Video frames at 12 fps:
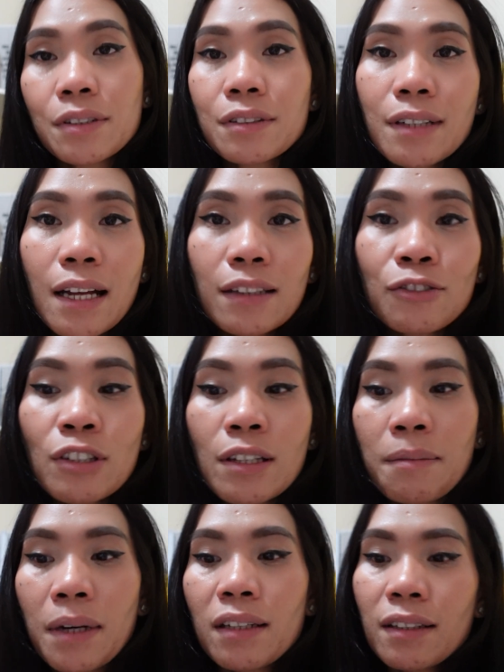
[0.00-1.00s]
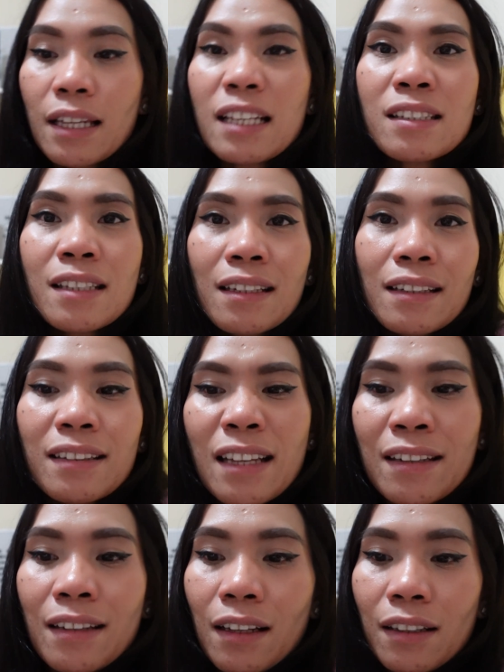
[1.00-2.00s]
So not really bad, less than
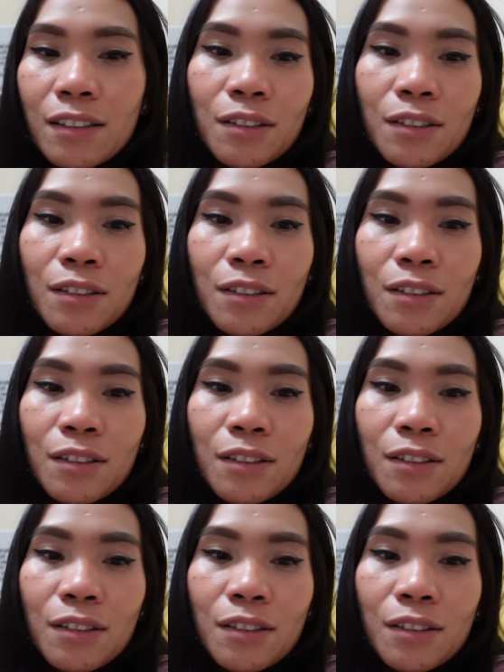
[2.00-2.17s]
$10.